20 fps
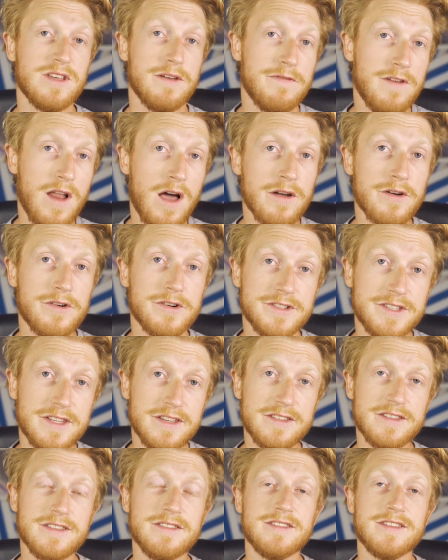of longer
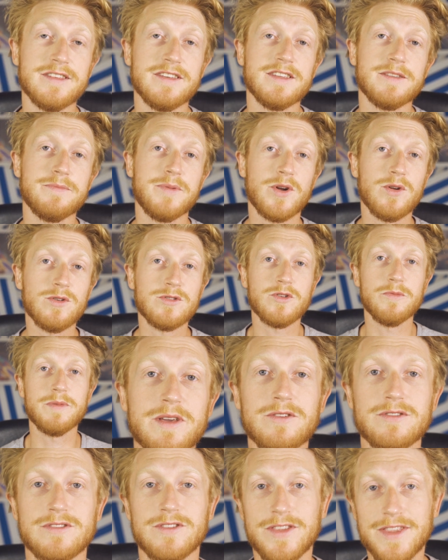distances, but also
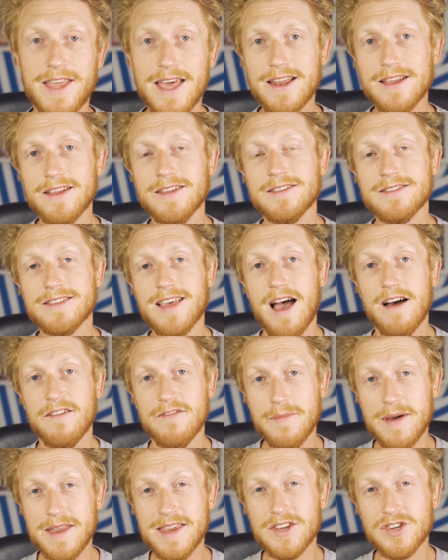because the Netherlands
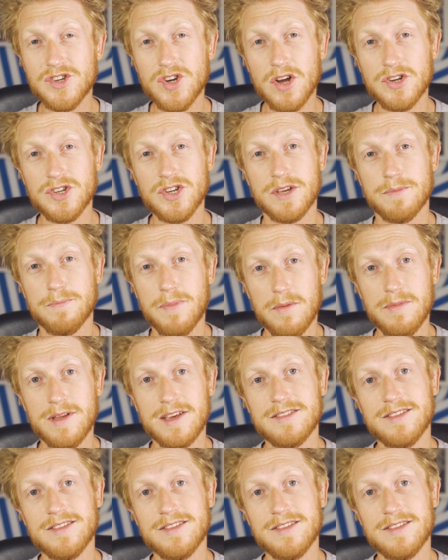have many charging public